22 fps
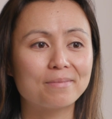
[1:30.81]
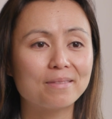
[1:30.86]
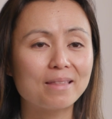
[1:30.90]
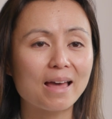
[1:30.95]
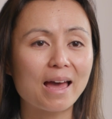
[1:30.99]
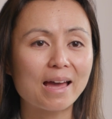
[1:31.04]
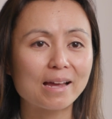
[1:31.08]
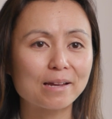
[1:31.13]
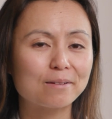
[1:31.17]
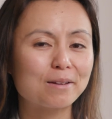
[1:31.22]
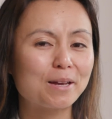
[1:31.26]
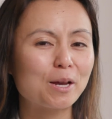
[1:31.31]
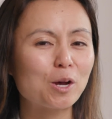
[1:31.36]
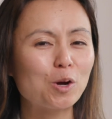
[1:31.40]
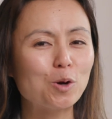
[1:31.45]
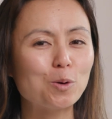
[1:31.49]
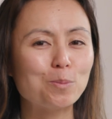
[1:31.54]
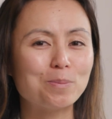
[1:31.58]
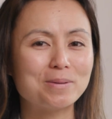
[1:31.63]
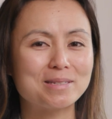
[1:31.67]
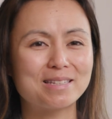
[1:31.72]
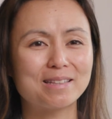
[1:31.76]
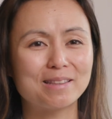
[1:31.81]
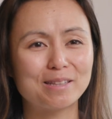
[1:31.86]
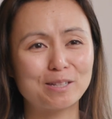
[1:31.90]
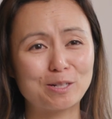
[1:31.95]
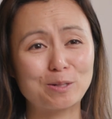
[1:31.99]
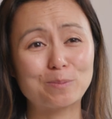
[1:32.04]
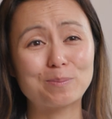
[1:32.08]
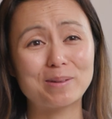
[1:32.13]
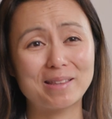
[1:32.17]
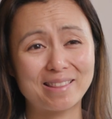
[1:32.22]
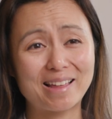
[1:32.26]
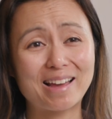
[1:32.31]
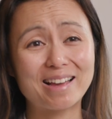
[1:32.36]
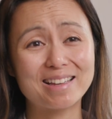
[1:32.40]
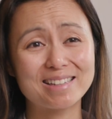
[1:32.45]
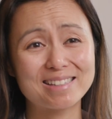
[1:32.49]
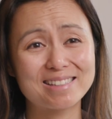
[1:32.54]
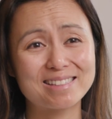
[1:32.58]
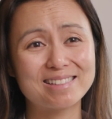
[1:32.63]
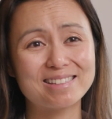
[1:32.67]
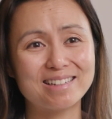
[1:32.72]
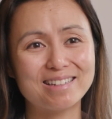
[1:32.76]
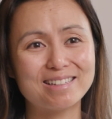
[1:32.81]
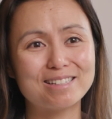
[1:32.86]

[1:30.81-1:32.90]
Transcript: that hope is a little bit less.